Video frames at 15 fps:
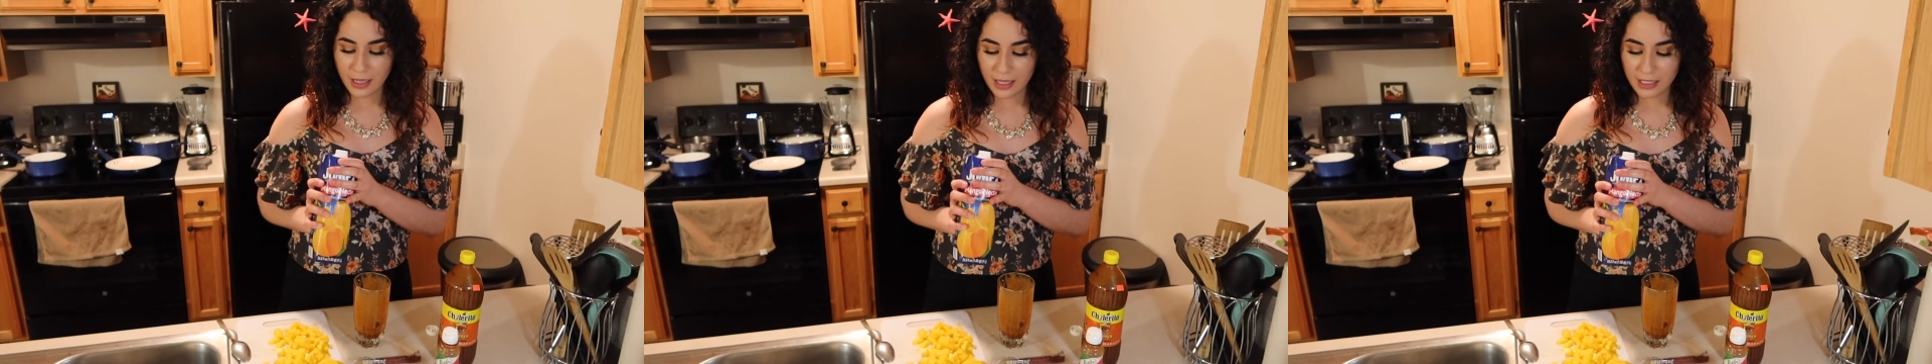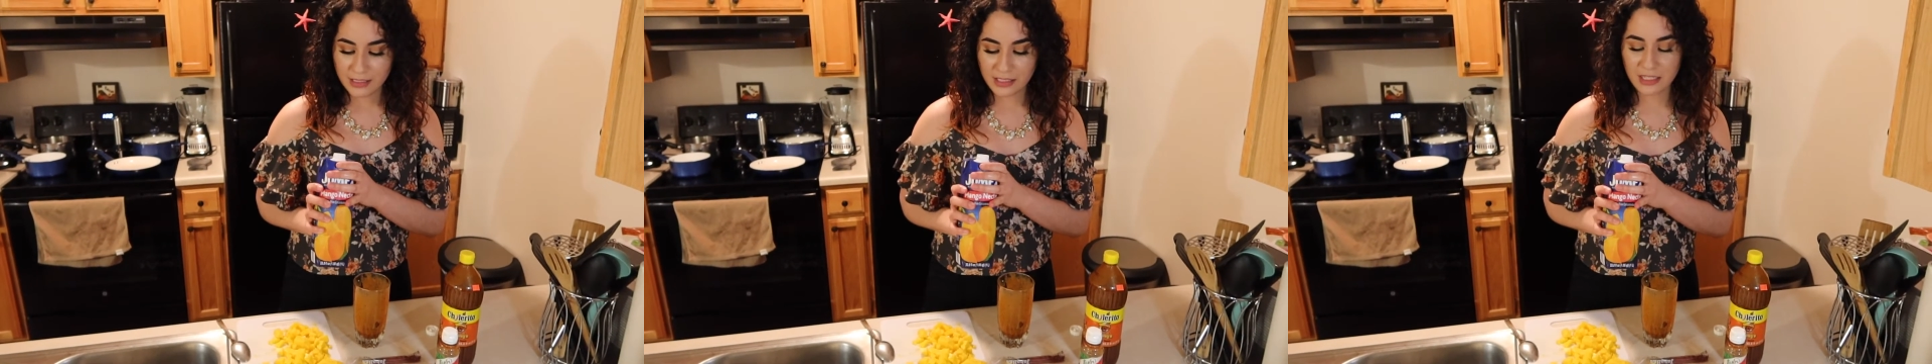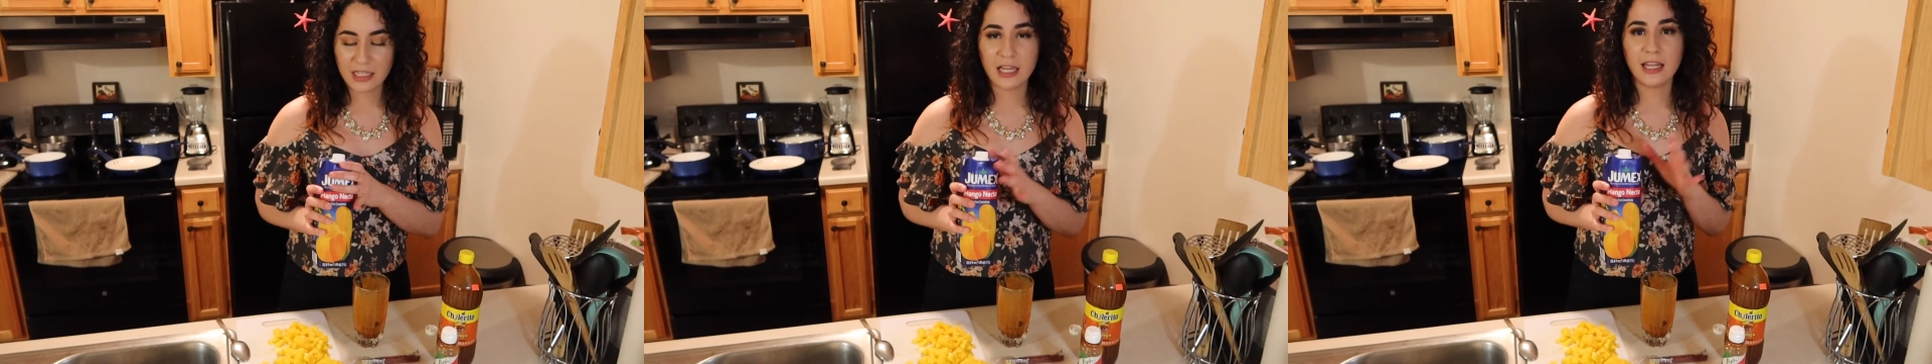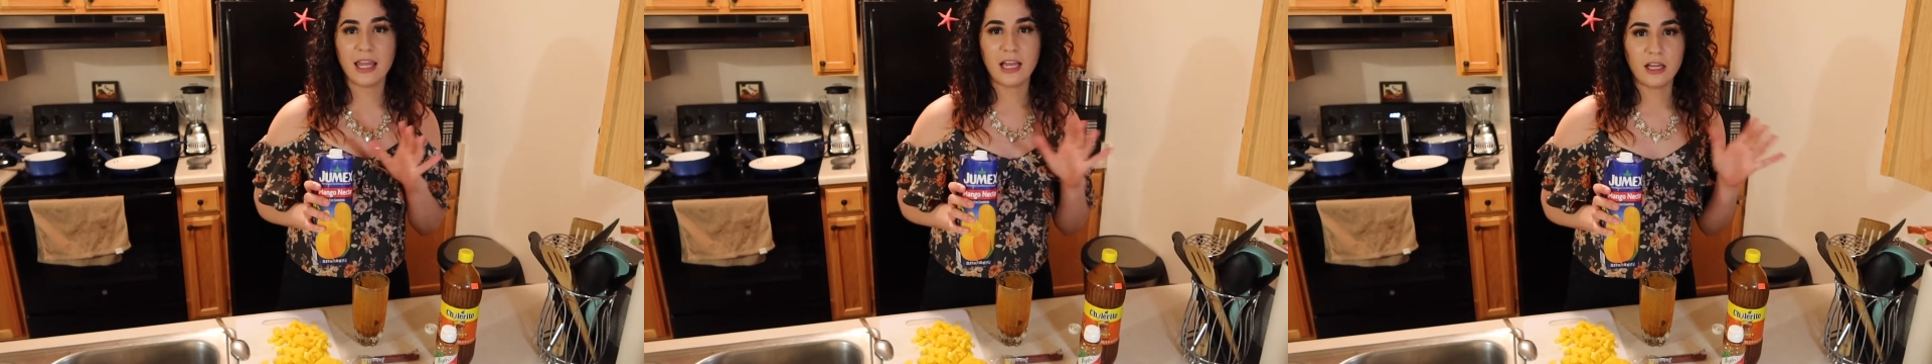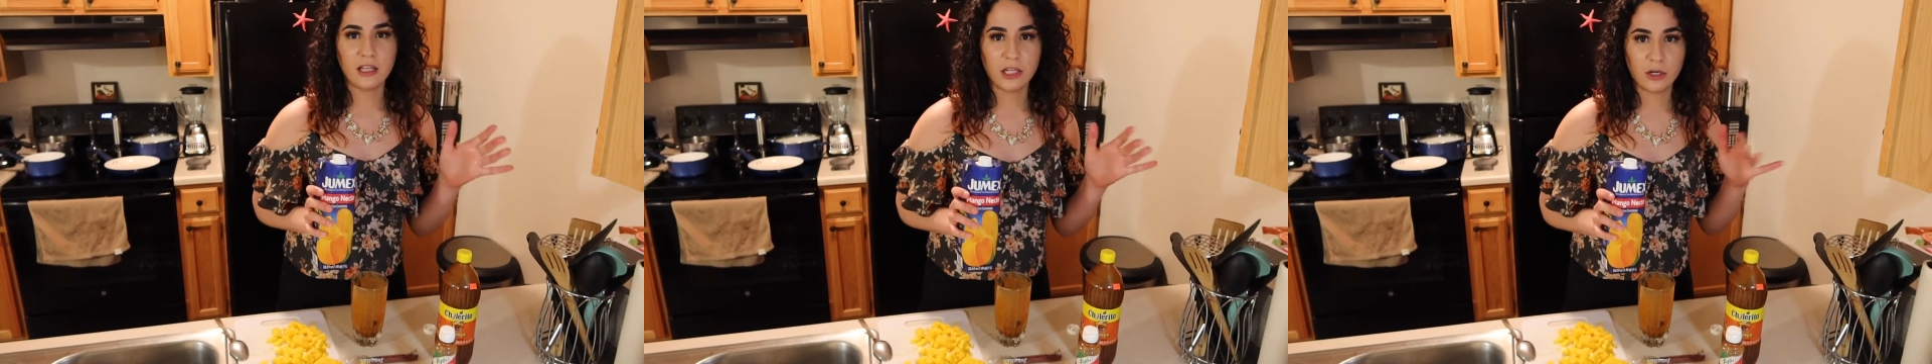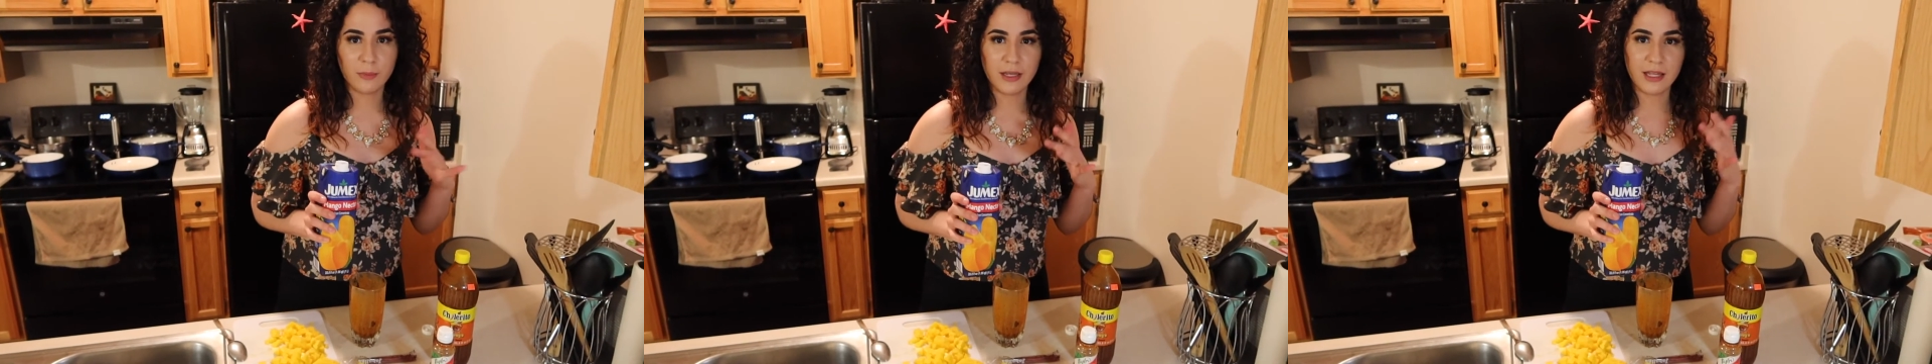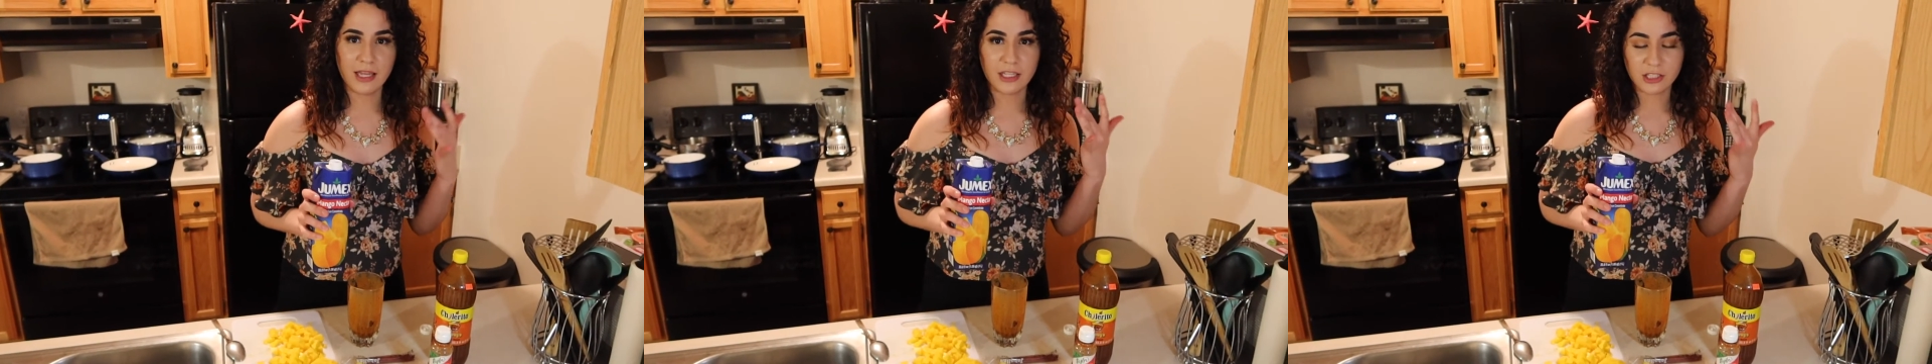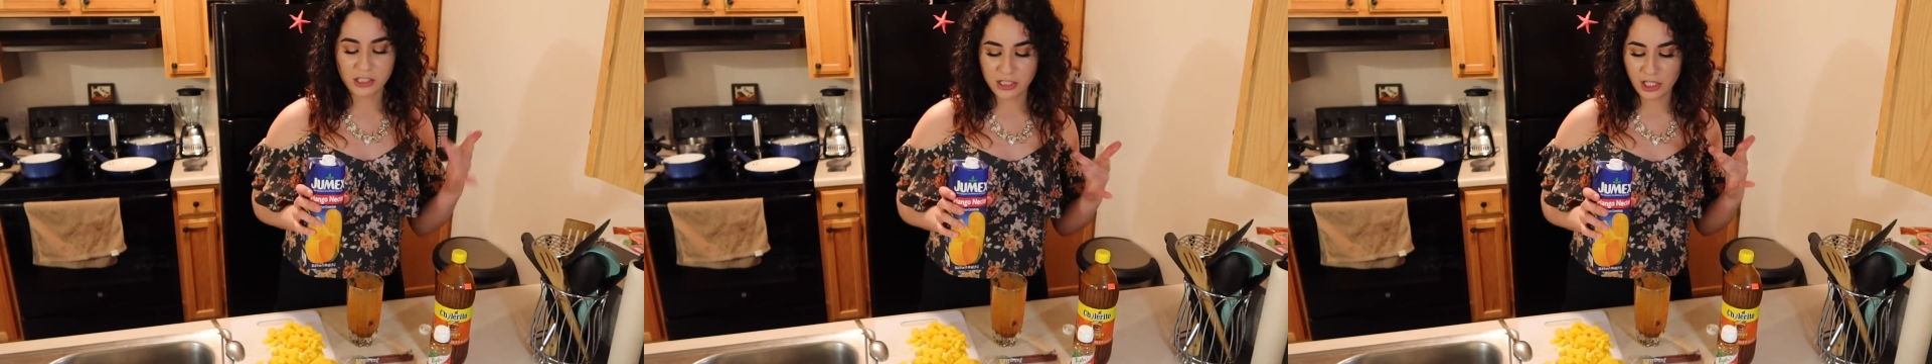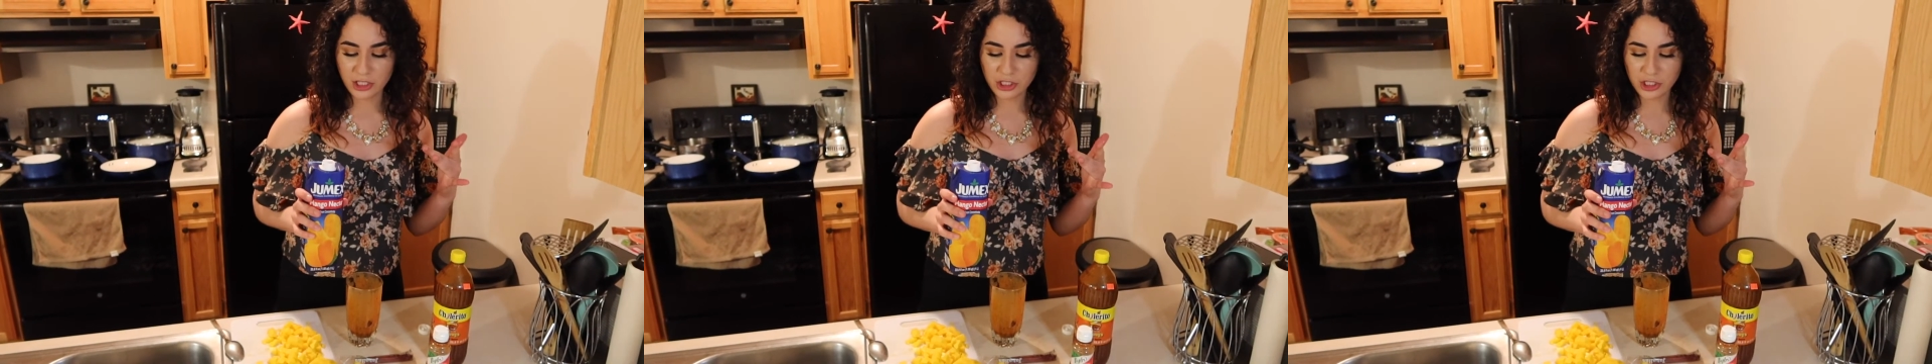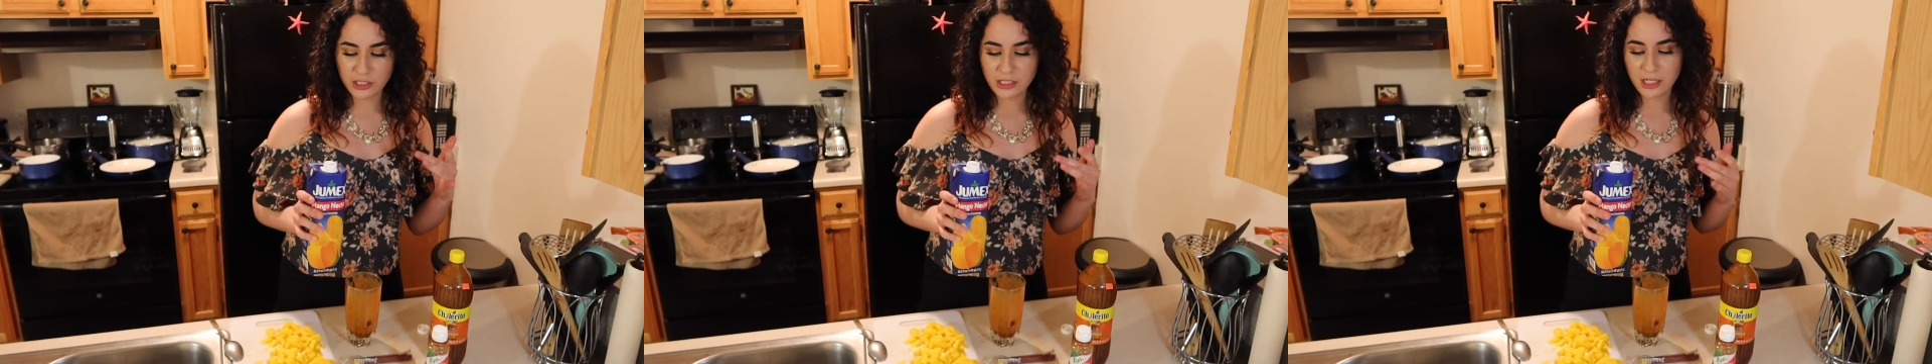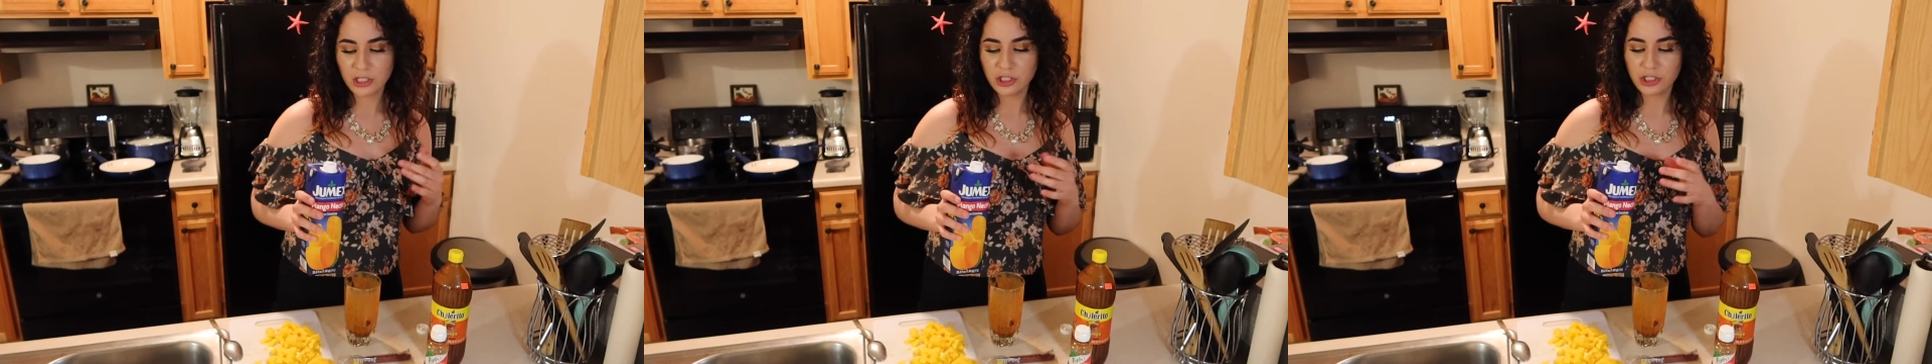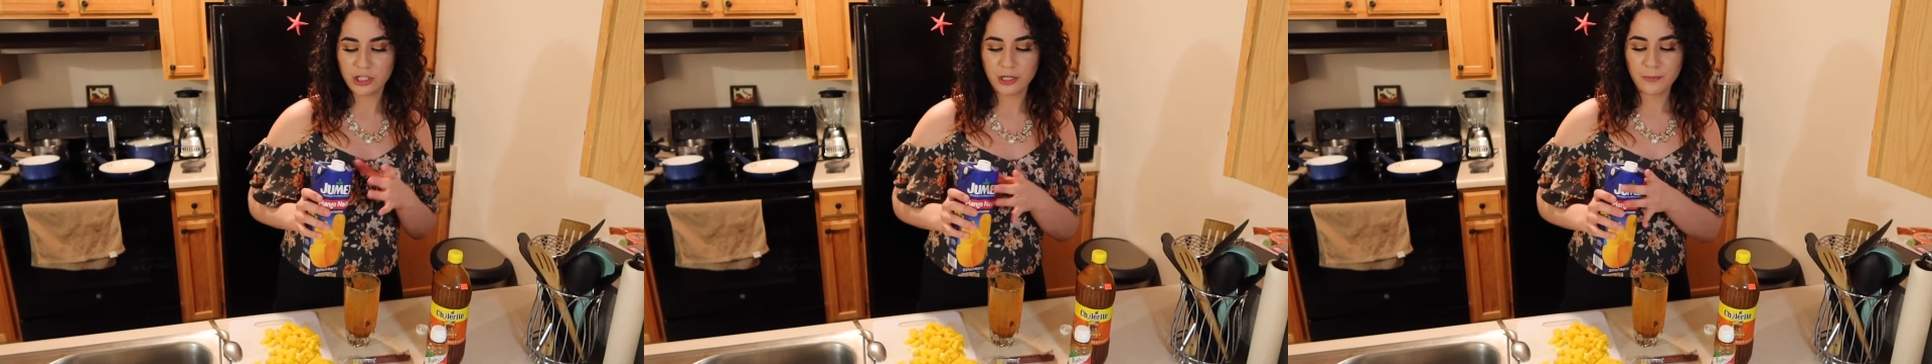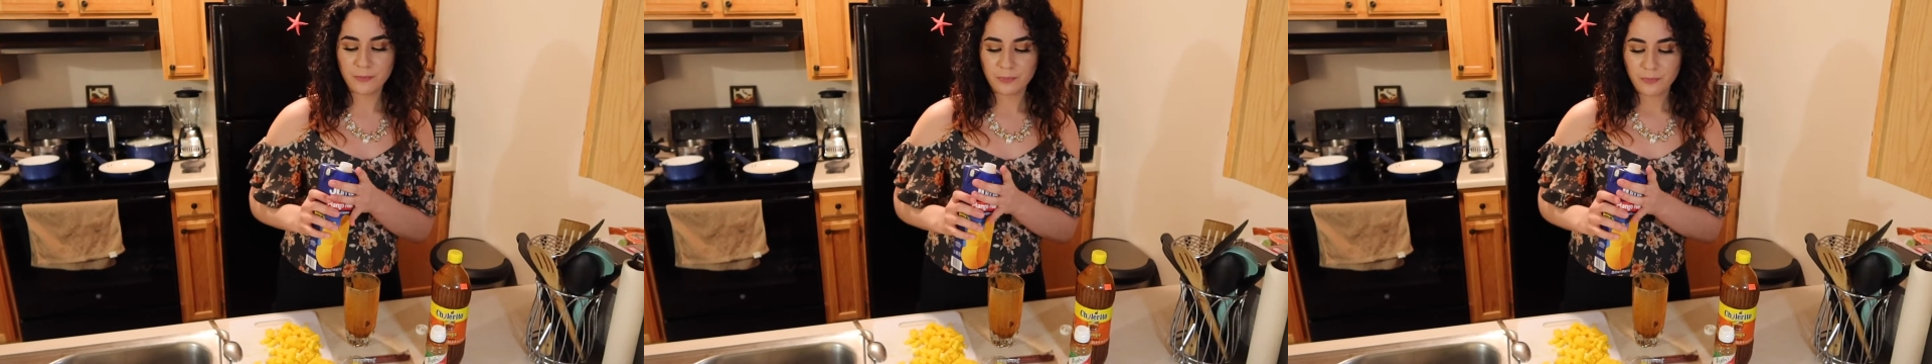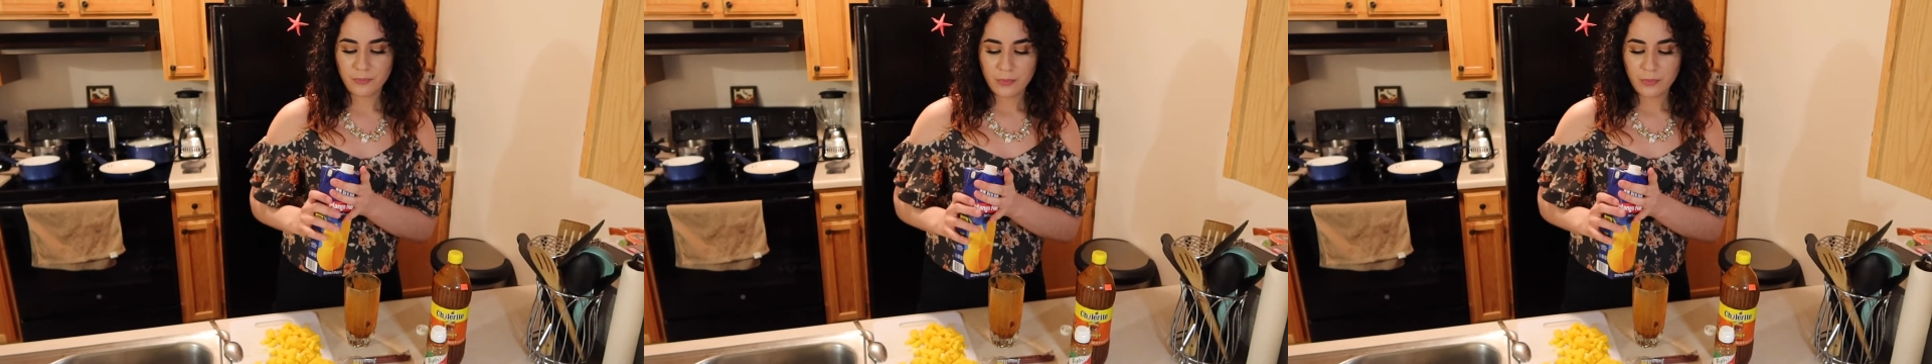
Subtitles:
It did get like a little bit like slushy texture.